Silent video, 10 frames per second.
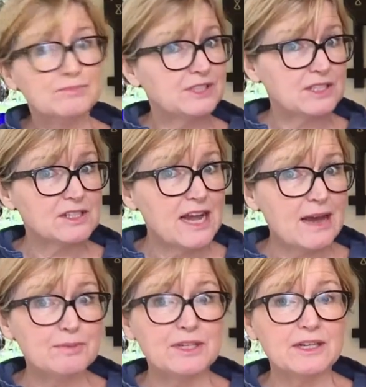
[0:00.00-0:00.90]
Doesn't
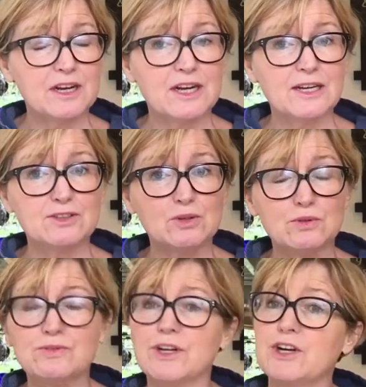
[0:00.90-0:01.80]
happen in our
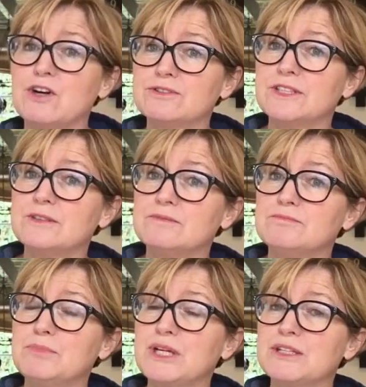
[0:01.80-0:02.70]
household very often
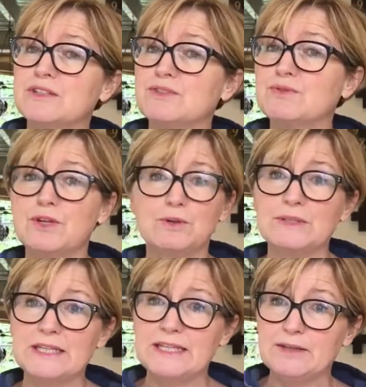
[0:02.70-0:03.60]
because
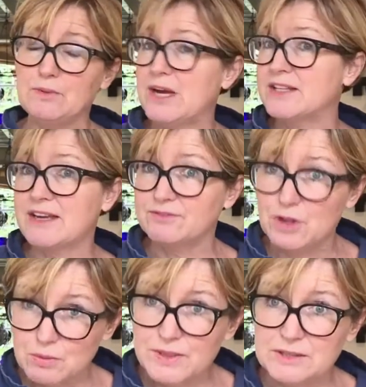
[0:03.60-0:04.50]
frequently we either have
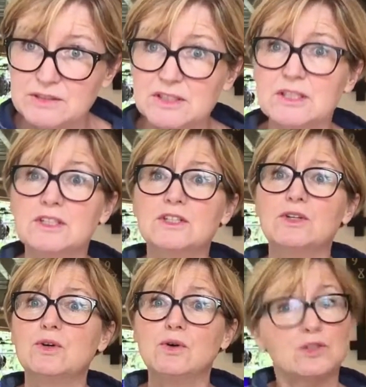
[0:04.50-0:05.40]
no milk
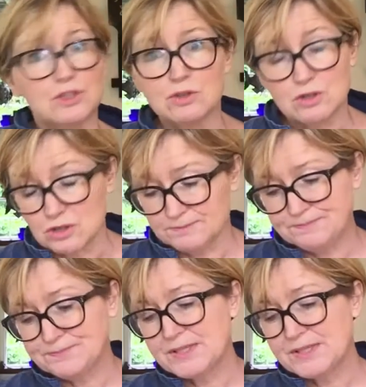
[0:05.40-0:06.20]
or it's all gone.